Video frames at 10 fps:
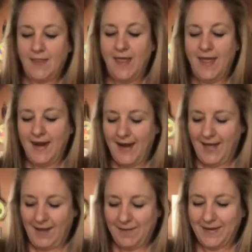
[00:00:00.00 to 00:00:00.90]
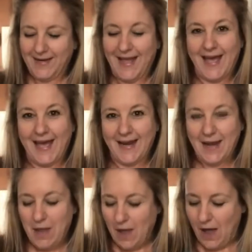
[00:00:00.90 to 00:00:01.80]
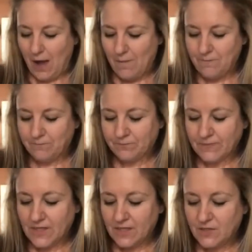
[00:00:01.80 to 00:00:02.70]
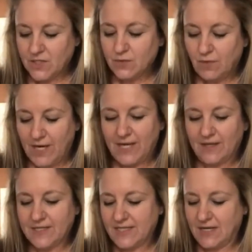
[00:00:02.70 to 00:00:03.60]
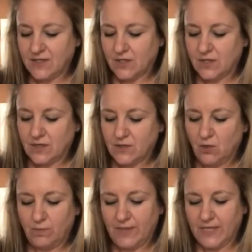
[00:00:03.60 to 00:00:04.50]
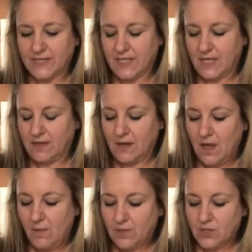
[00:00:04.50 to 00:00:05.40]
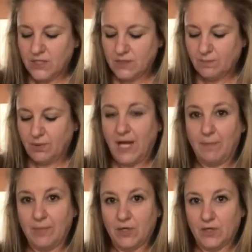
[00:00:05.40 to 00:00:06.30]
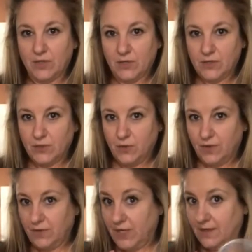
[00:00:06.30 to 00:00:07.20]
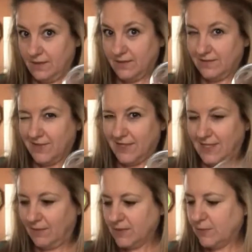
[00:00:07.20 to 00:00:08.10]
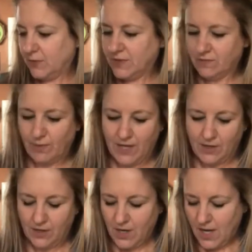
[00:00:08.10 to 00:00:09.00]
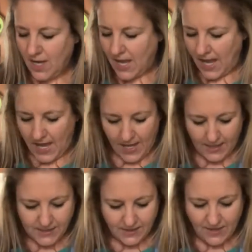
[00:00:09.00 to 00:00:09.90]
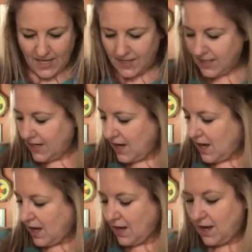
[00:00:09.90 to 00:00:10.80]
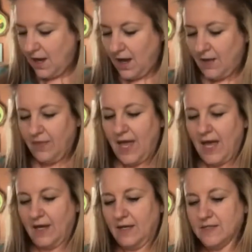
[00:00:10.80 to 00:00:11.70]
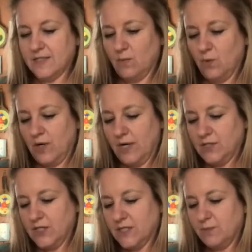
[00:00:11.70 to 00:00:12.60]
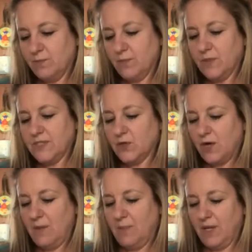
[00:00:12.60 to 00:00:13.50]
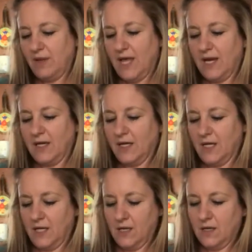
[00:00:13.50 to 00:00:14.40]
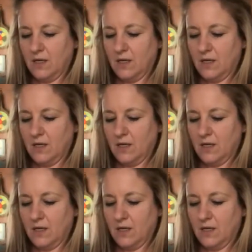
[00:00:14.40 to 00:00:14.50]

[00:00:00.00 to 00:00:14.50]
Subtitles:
then I'm going to add just right in the center, don't mix it in, but just plop your 2 to 3 tablespoons of butter, and then on that somewhere, just scrape in that honey.